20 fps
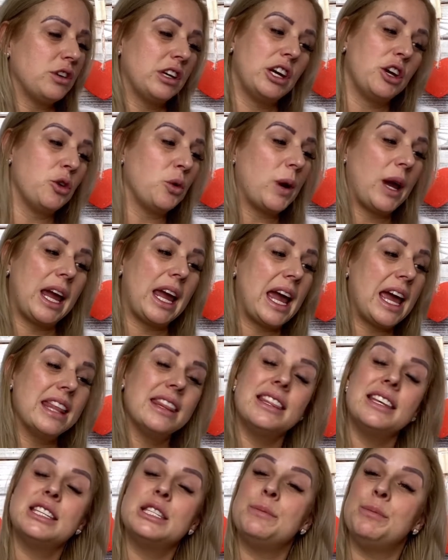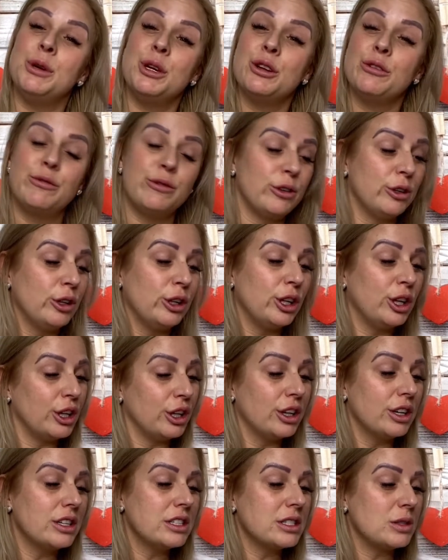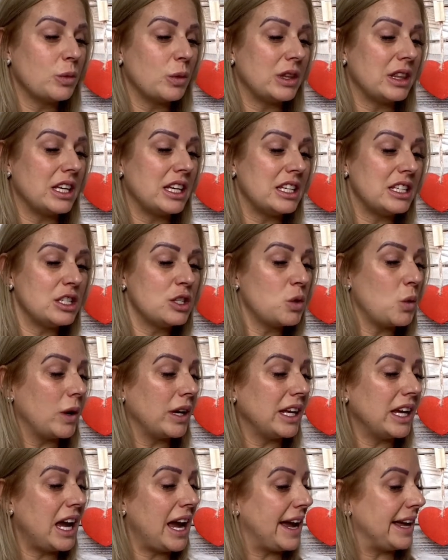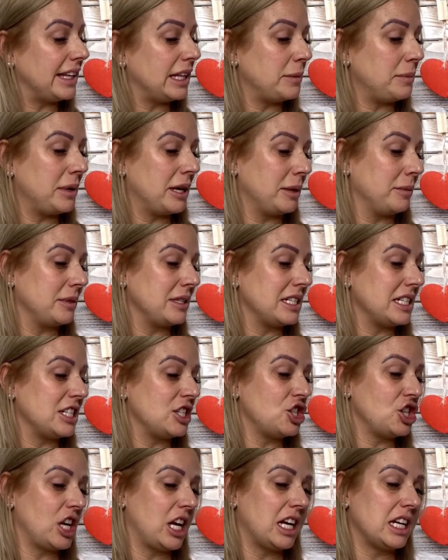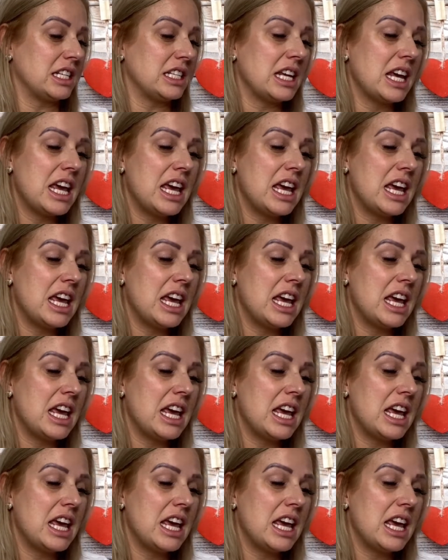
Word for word: can create endless beautiful looks with these 20 highly pigmented shades.